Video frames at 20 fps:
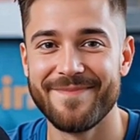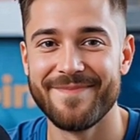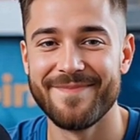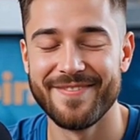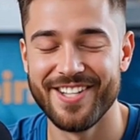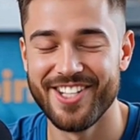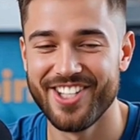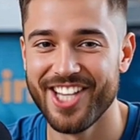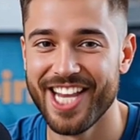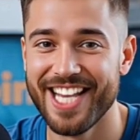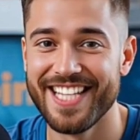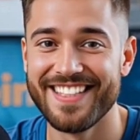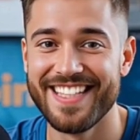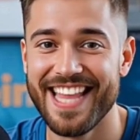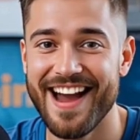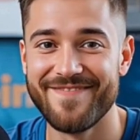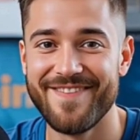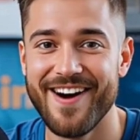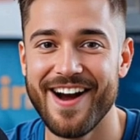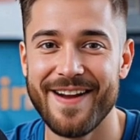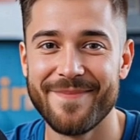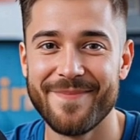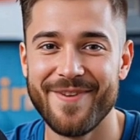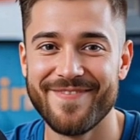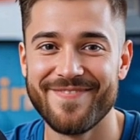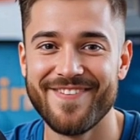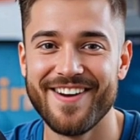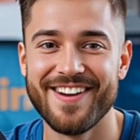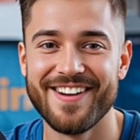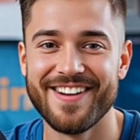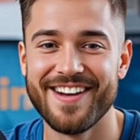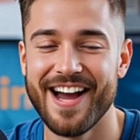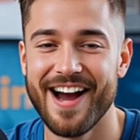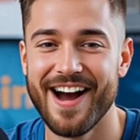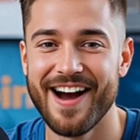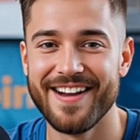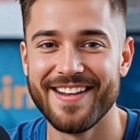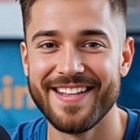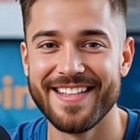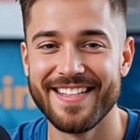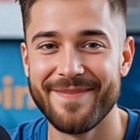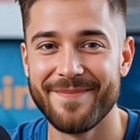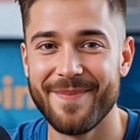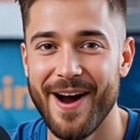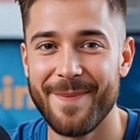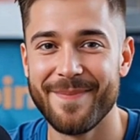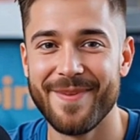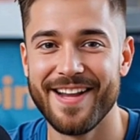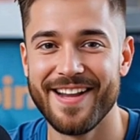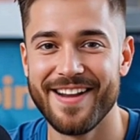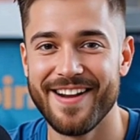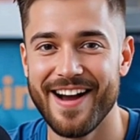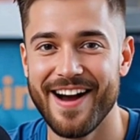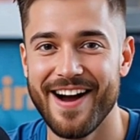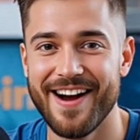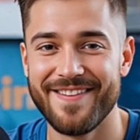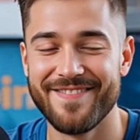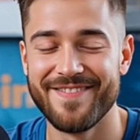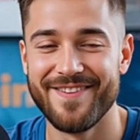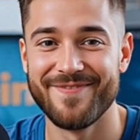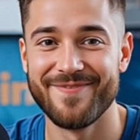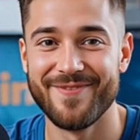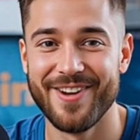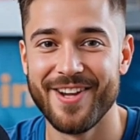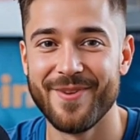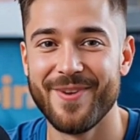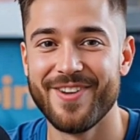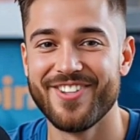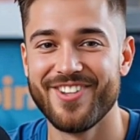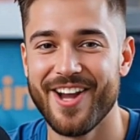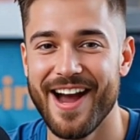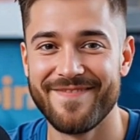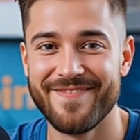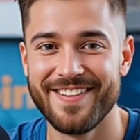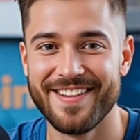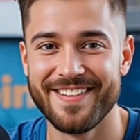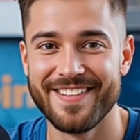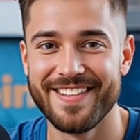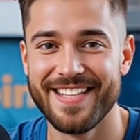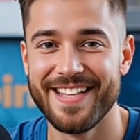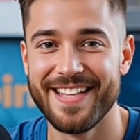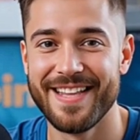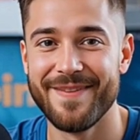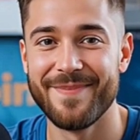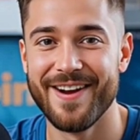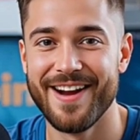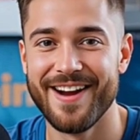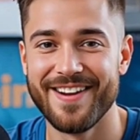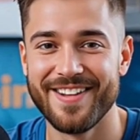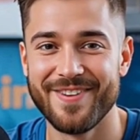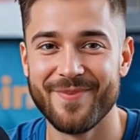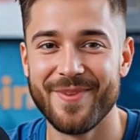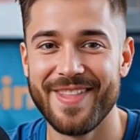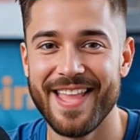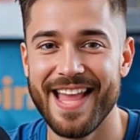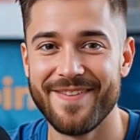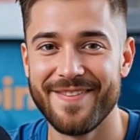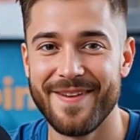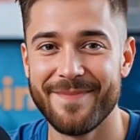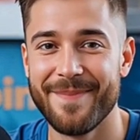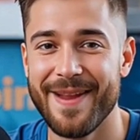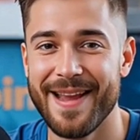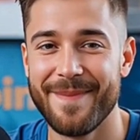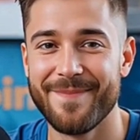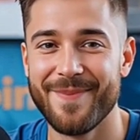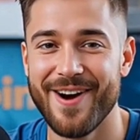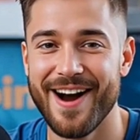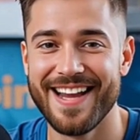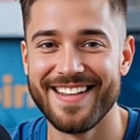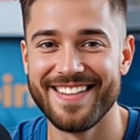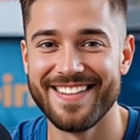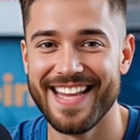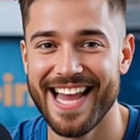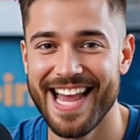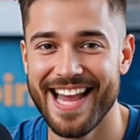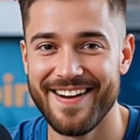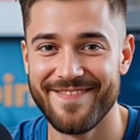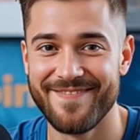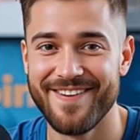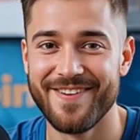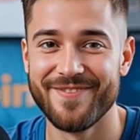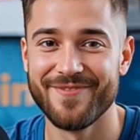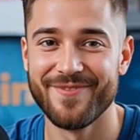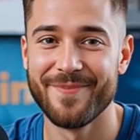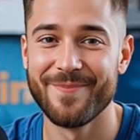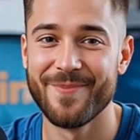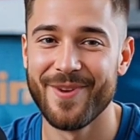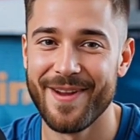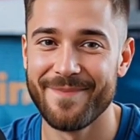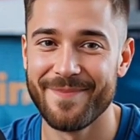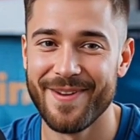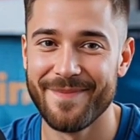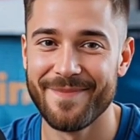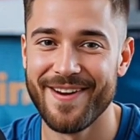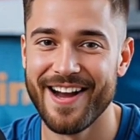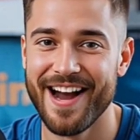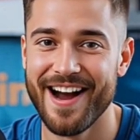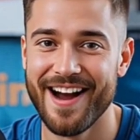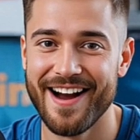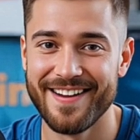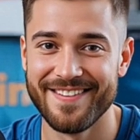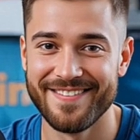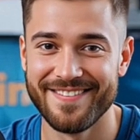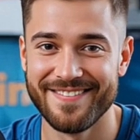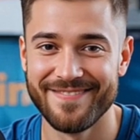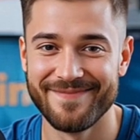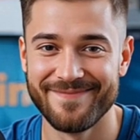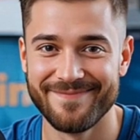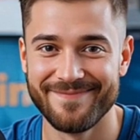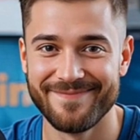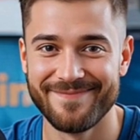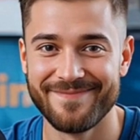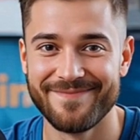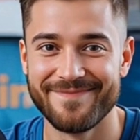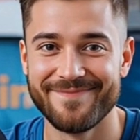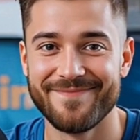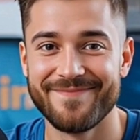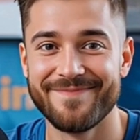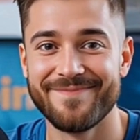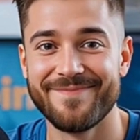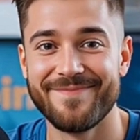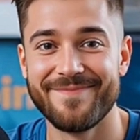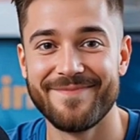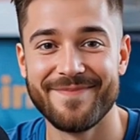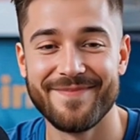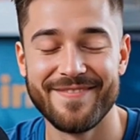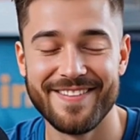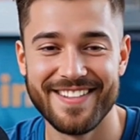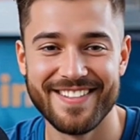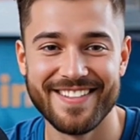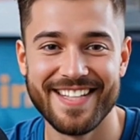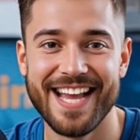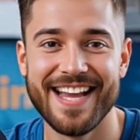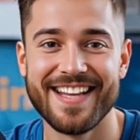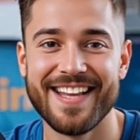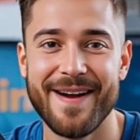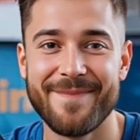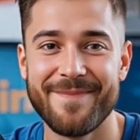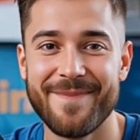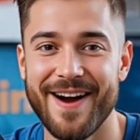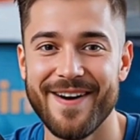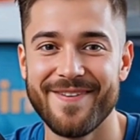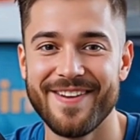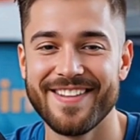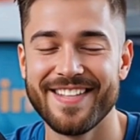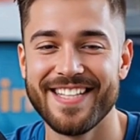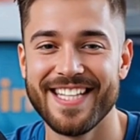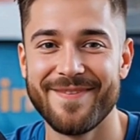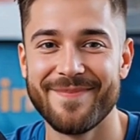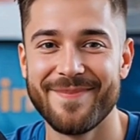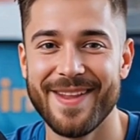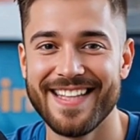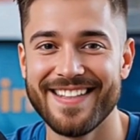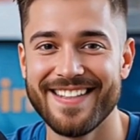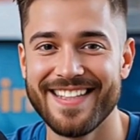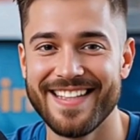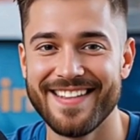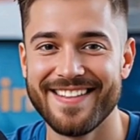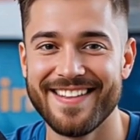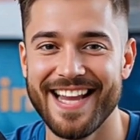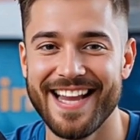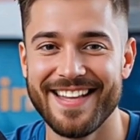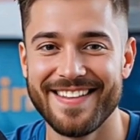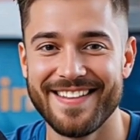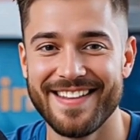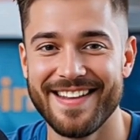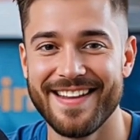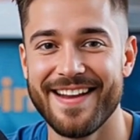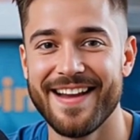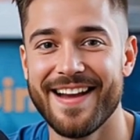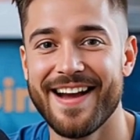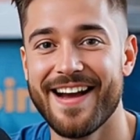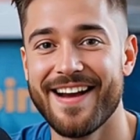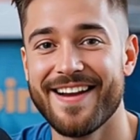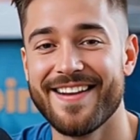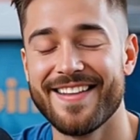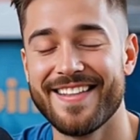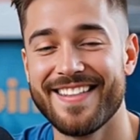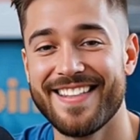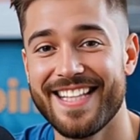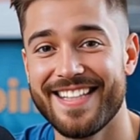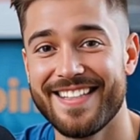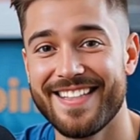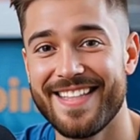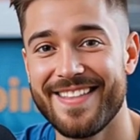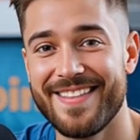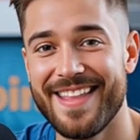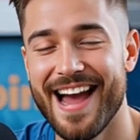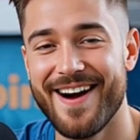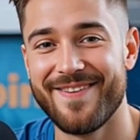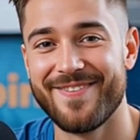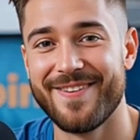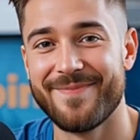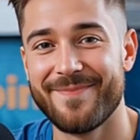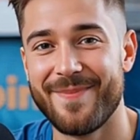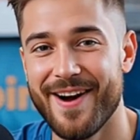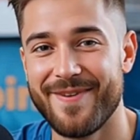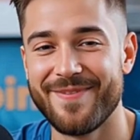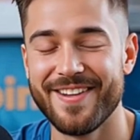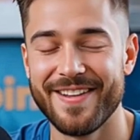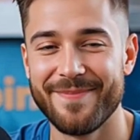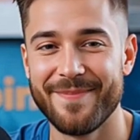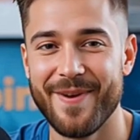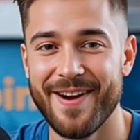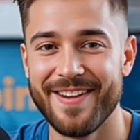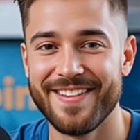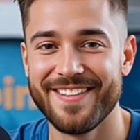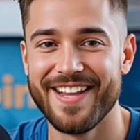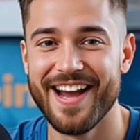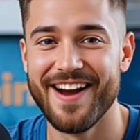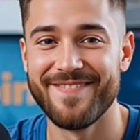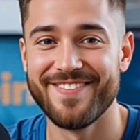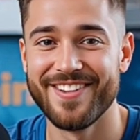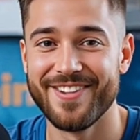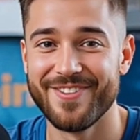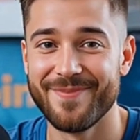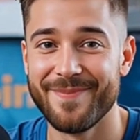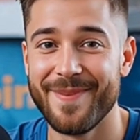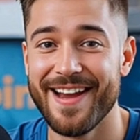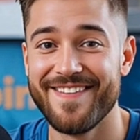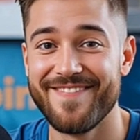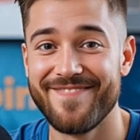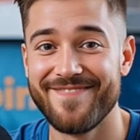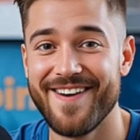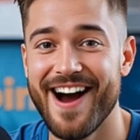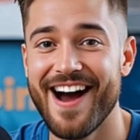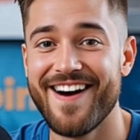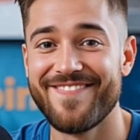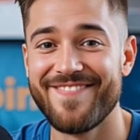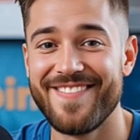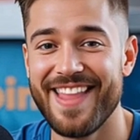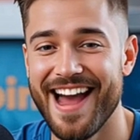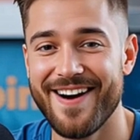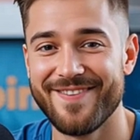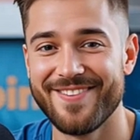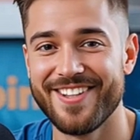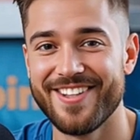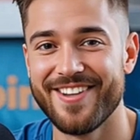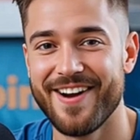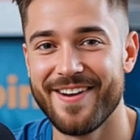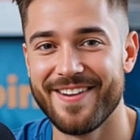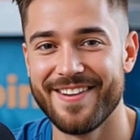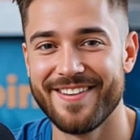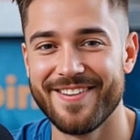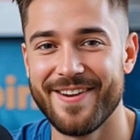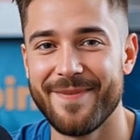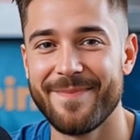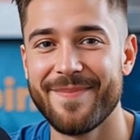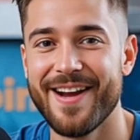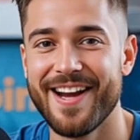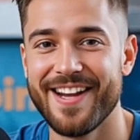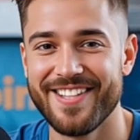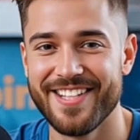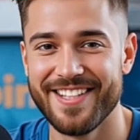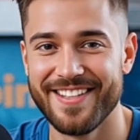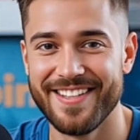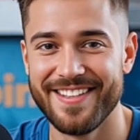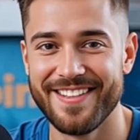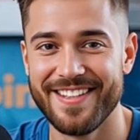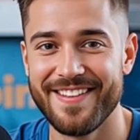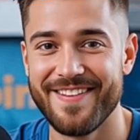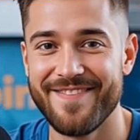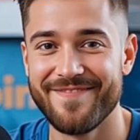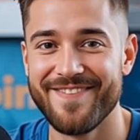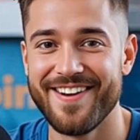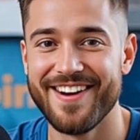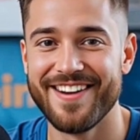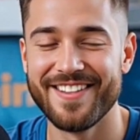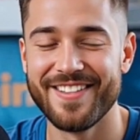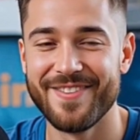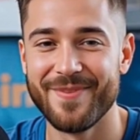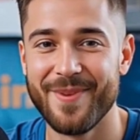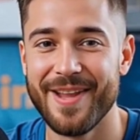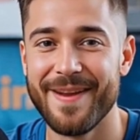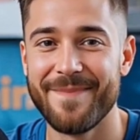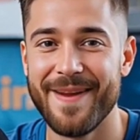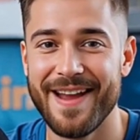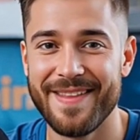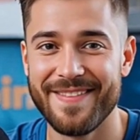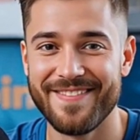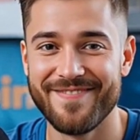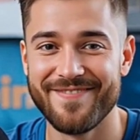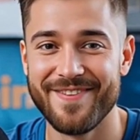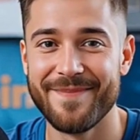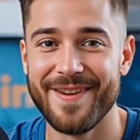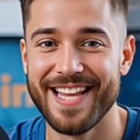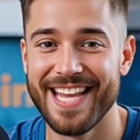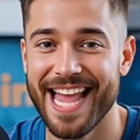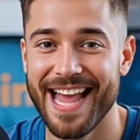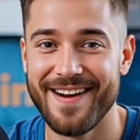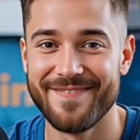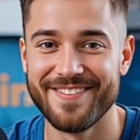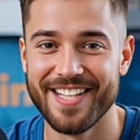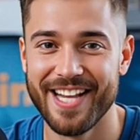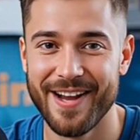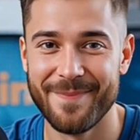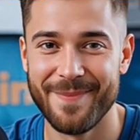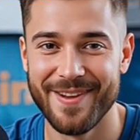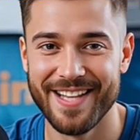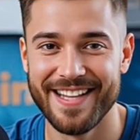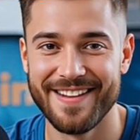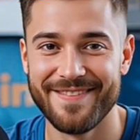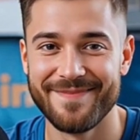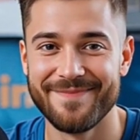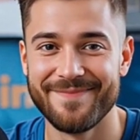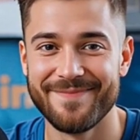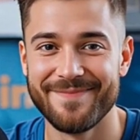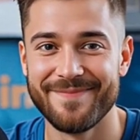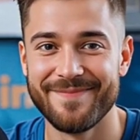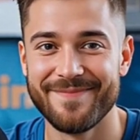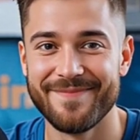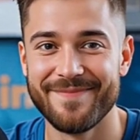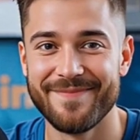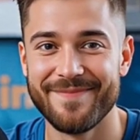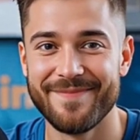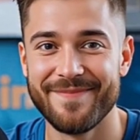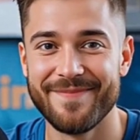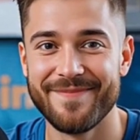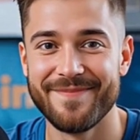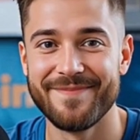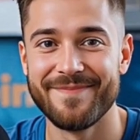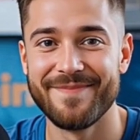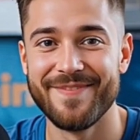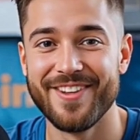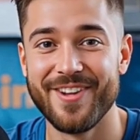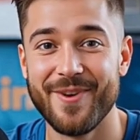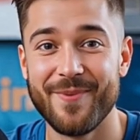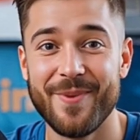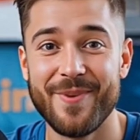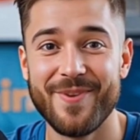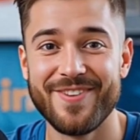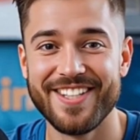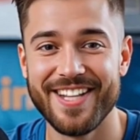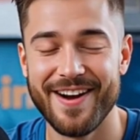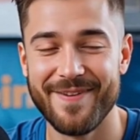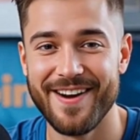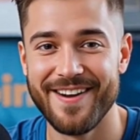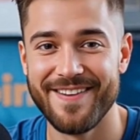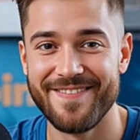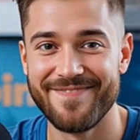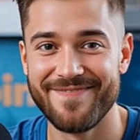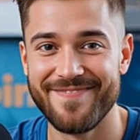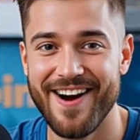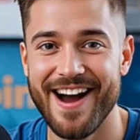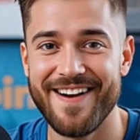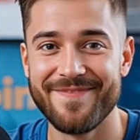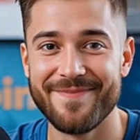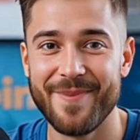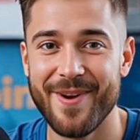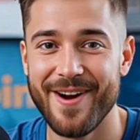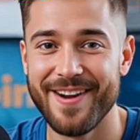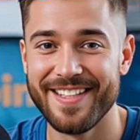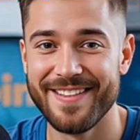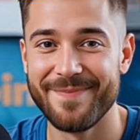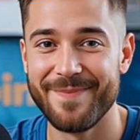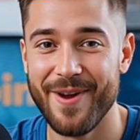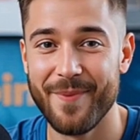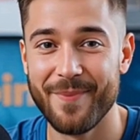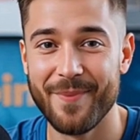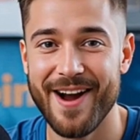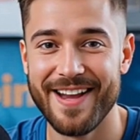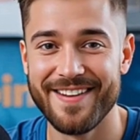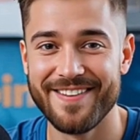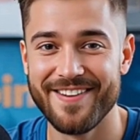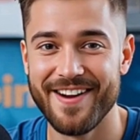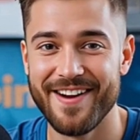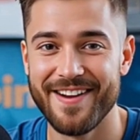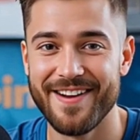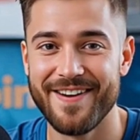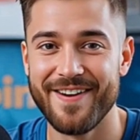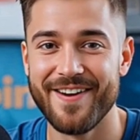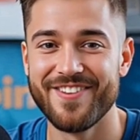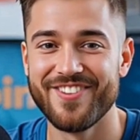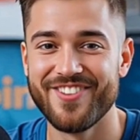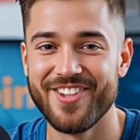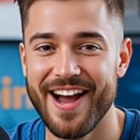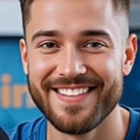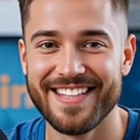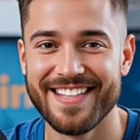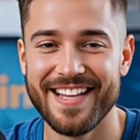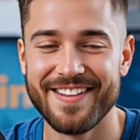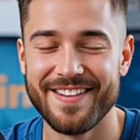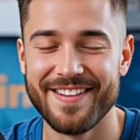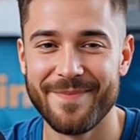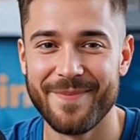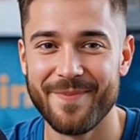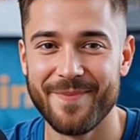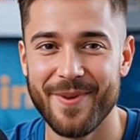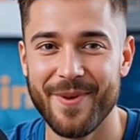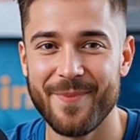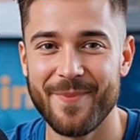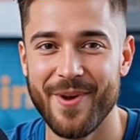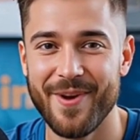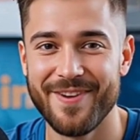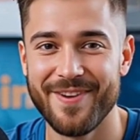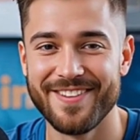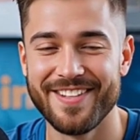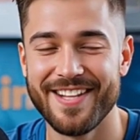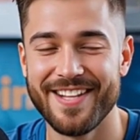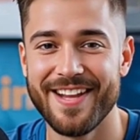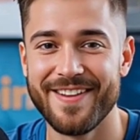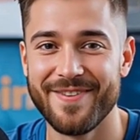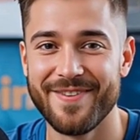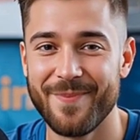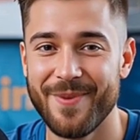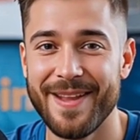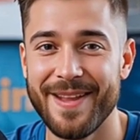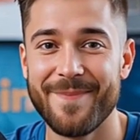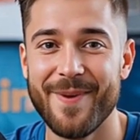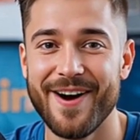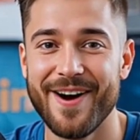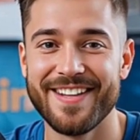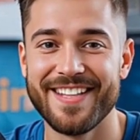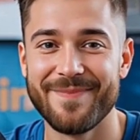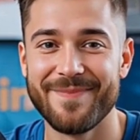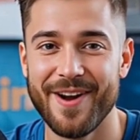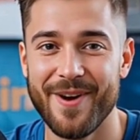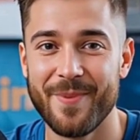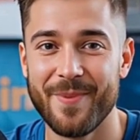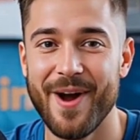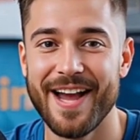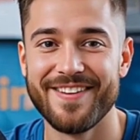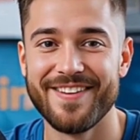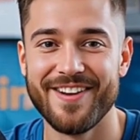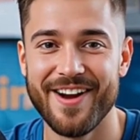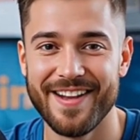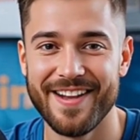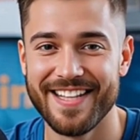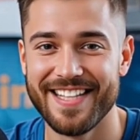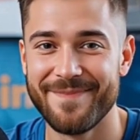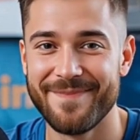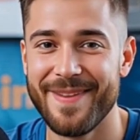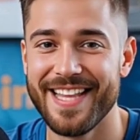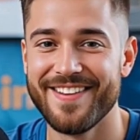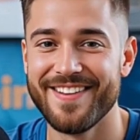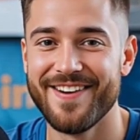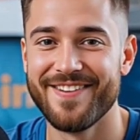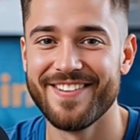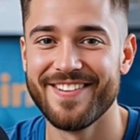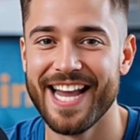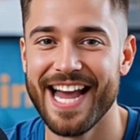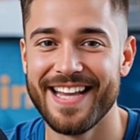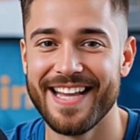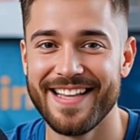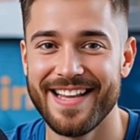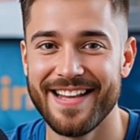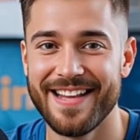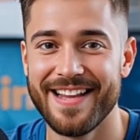The Chase Sapphire Preferred Card is a popular card for frequent travelers seeking perks without the big price tag of ultra-premium cards. The sign-up bonus is plenty enticing. Earn 60,000 bonus points after you spend $5,000 on purchases in the first 3 months from account opening. You'll also earn 5 points per $1 on Travel's Ultimate Rewards, 3 points per $1 spent on dining,